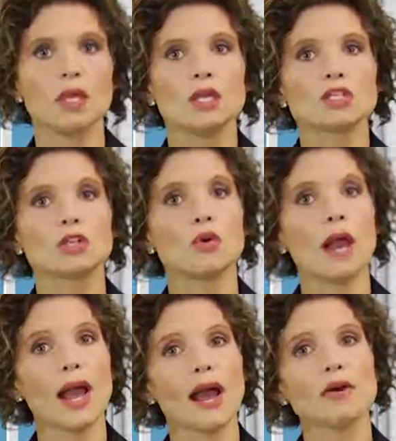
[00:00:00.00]
So
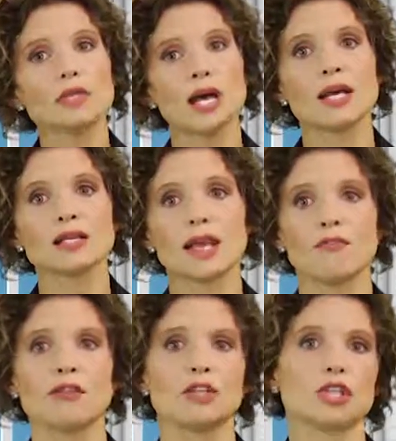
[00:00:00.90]
how does
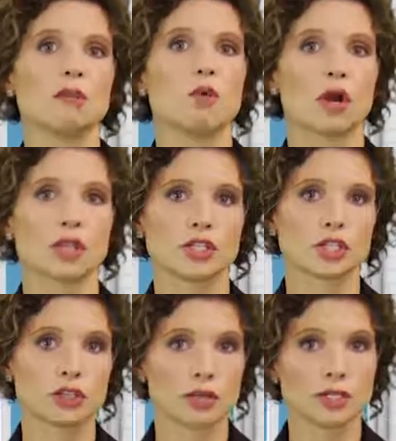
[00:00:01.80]
FHA mortgage
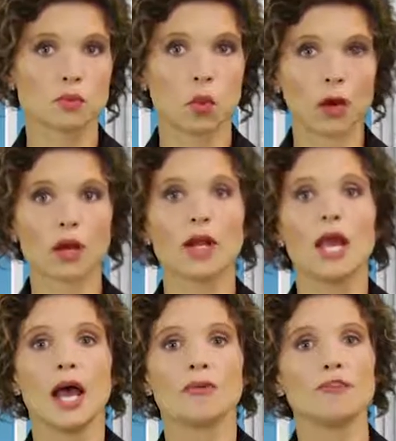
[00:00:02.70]
insurance work?
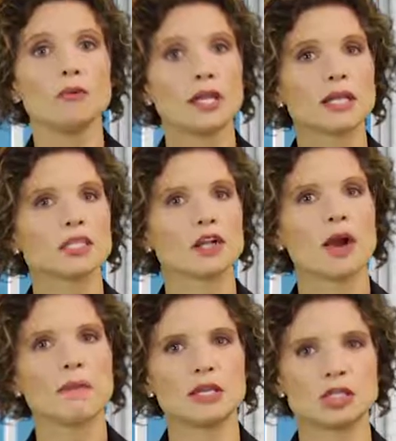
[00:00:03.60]
A few minutes ago,
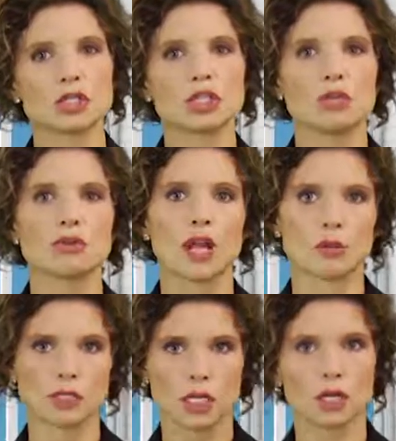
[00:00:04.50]
I mentioned to you that I
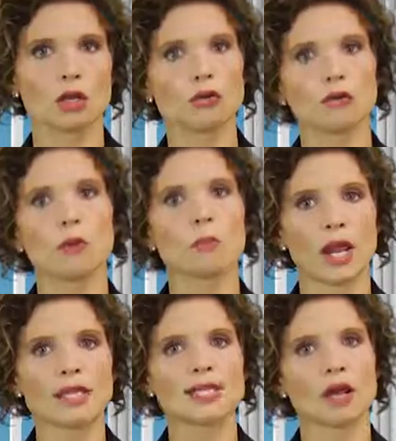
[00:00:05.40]
was going to go through a
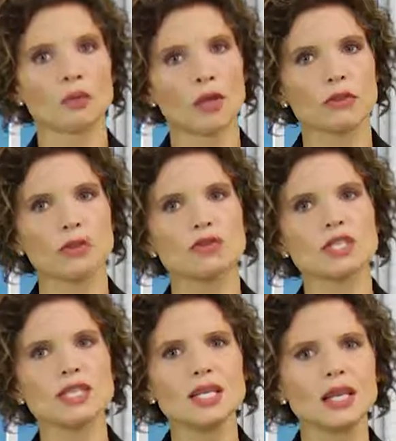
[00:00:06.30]
breakdown with you
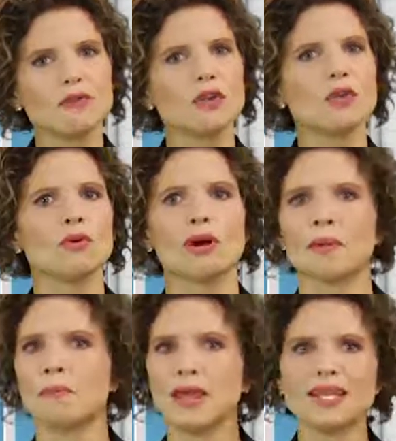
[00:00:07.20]
just to give you
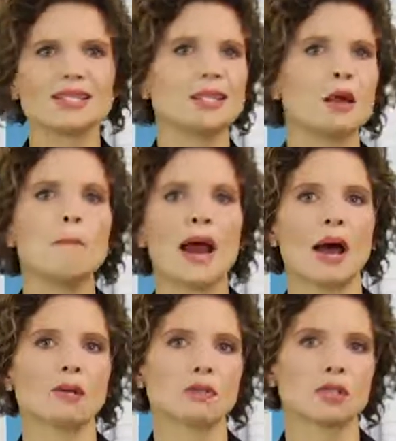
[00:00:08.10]
a basic
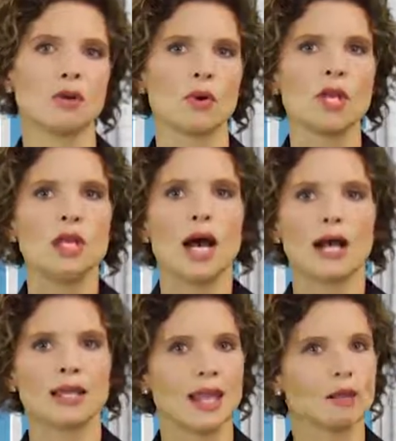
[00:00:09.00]
amount. So
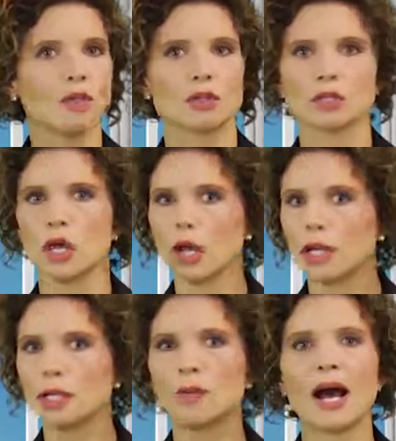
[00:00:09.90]
again, when you're
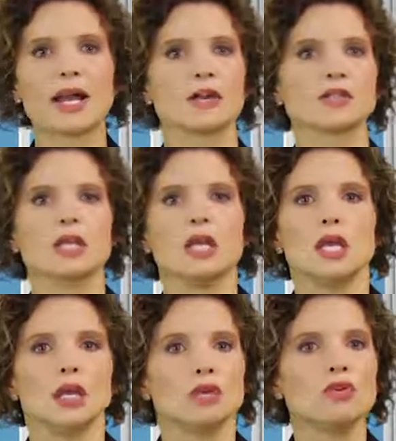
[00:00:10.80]
talking to buyers,
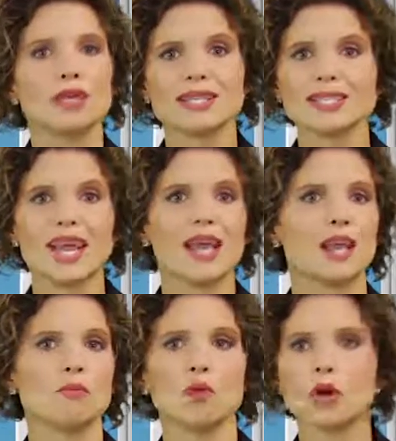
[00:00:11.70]
you can
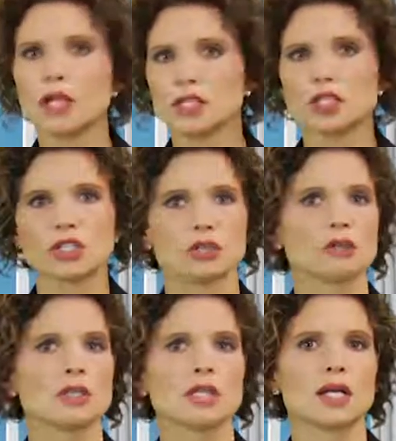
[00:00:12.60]
say mortgage
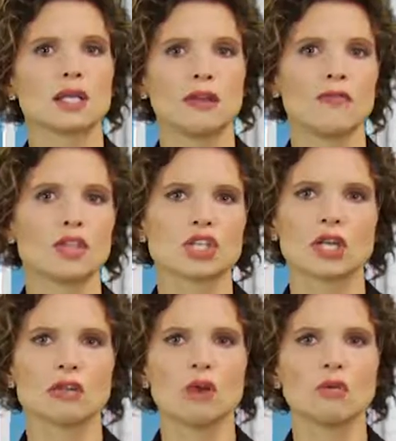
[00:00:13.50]
insurance on an
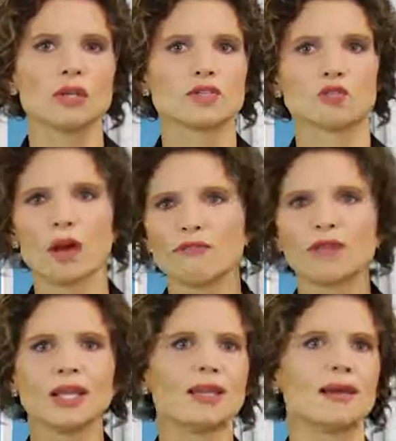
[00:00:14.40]
FHA loan is
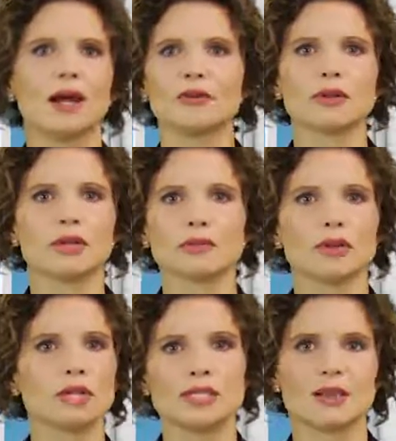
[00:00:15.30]
roughly
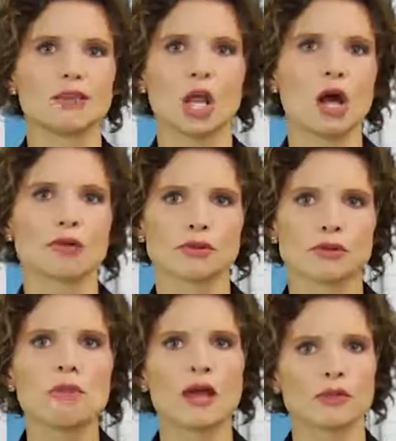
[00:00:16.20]
$137
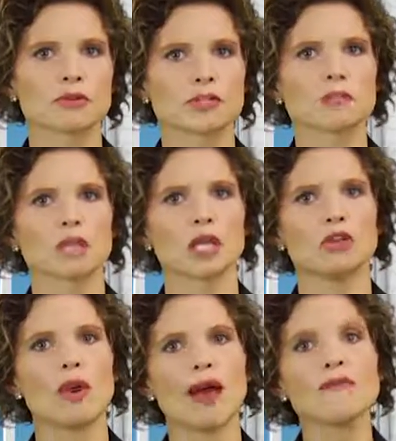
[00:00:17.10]
a month or something, and
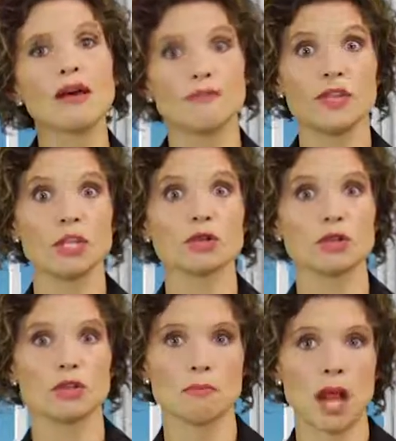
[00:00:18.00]
you have that figure
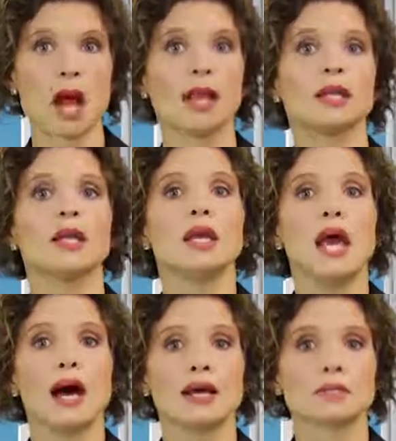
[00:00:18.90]
in your mind
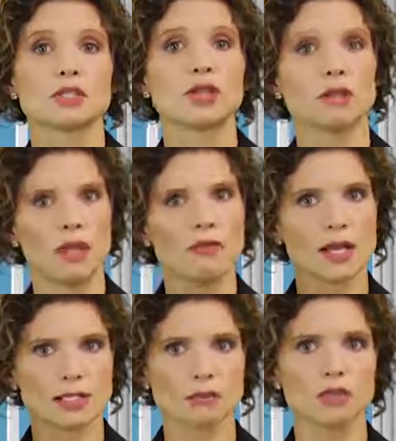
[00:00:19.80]
so that they've
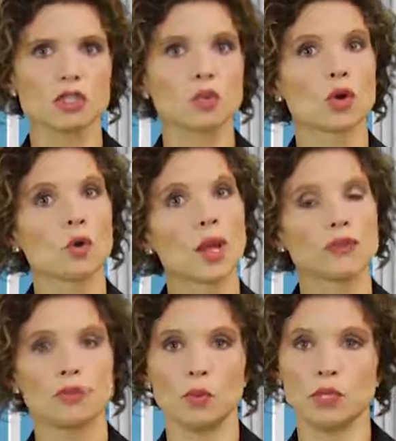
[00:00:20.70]
got something to work
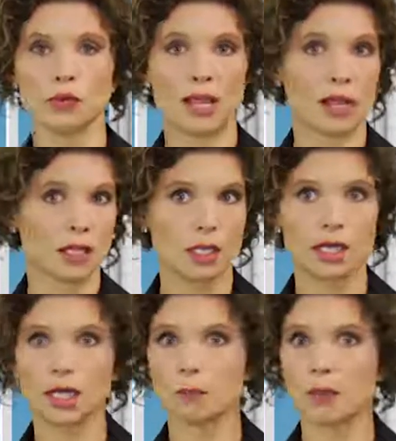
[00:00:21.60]
with, and when you're
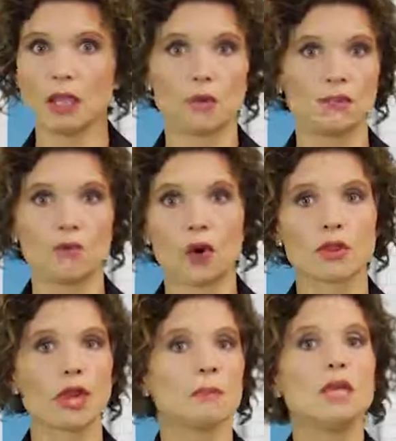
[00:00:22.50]
calculating a payment for
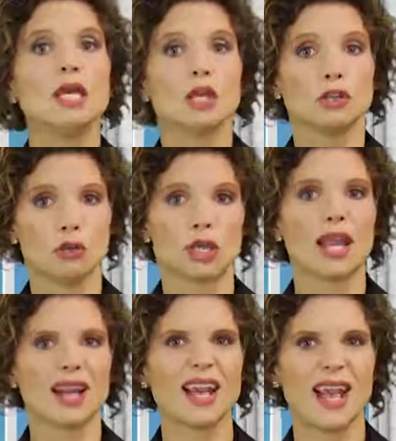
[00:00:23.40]
them, you can
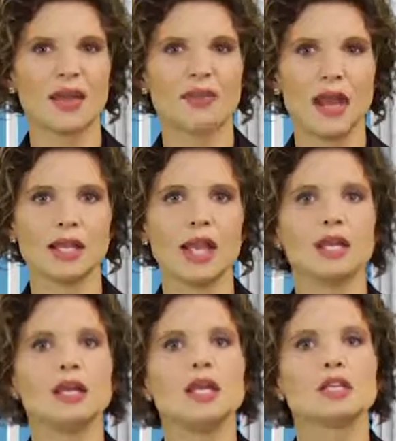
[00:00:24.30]
kind of add that
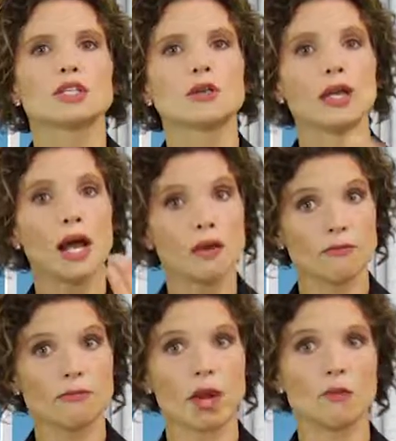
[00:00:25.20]
in. So the
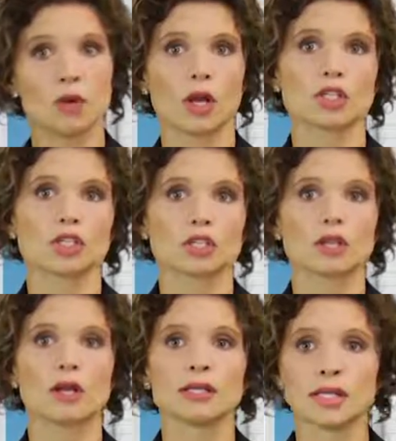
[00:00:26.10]
upfront mortgage
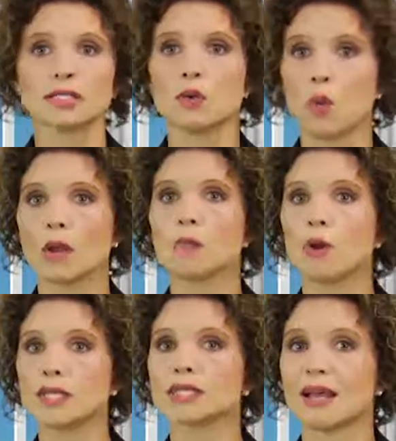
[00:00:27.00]
insurance is the
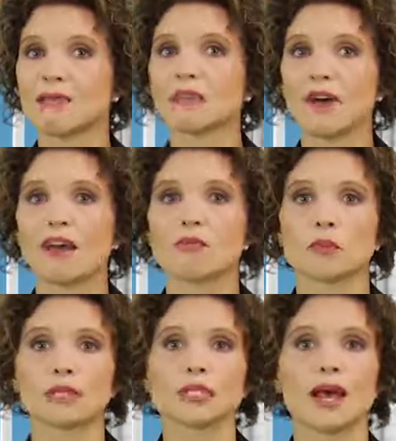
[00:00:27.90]

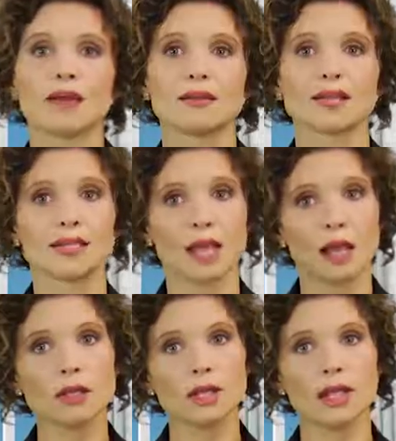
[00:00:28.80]
1.75%. That's
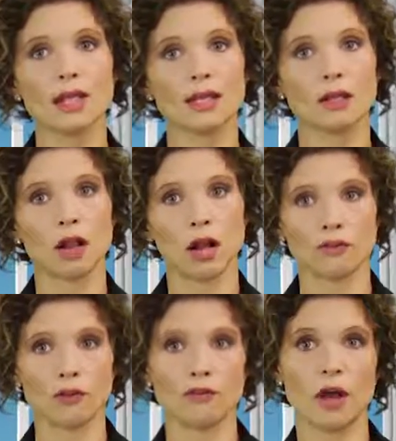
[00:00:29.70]
calculated
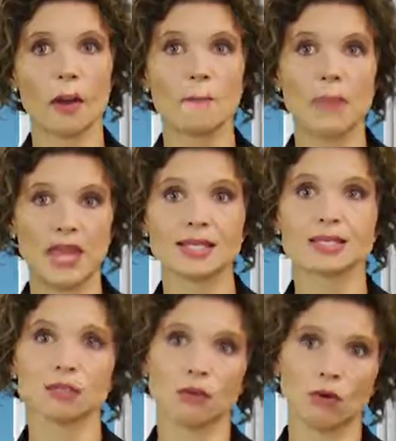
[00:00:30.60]
off of a
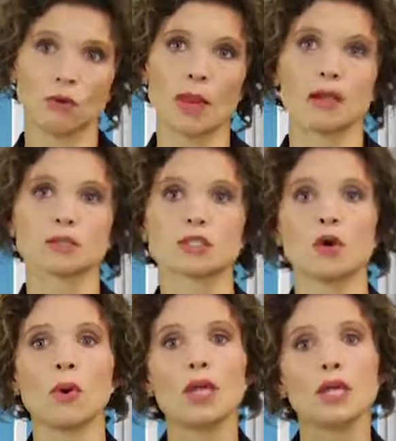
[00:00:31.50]
base loan amount.
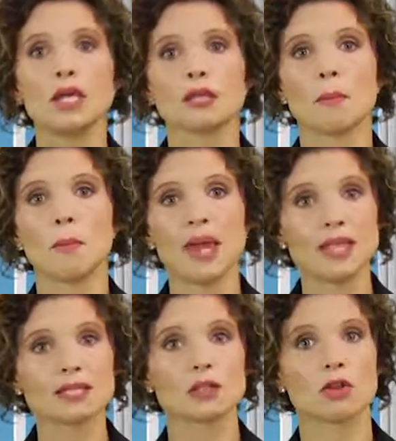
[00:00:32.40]
So the
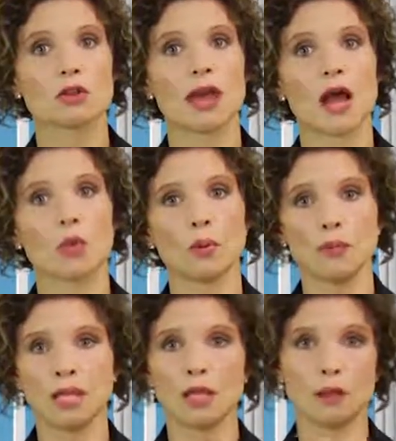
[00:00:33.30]
base loan amount would
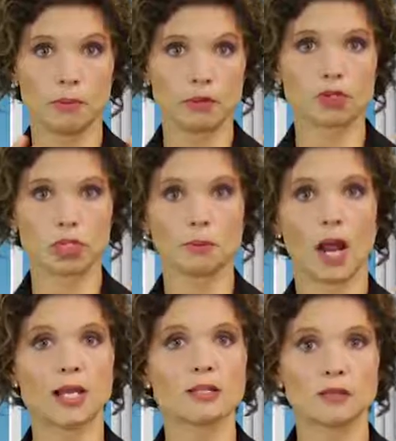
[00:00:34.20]
be a purchase
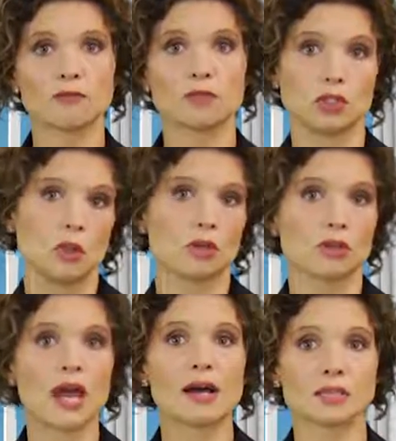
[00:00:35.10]
price of
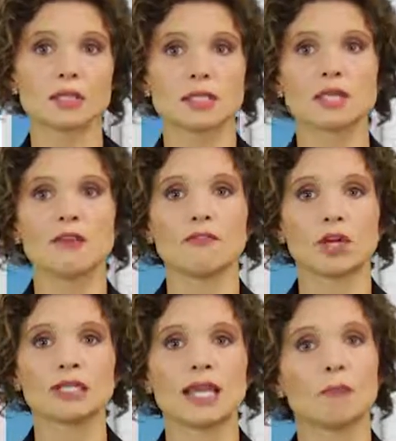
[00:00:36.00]
$200,000, let's say, for
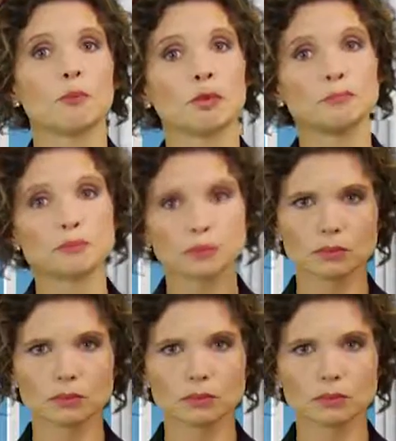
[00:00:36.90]
example.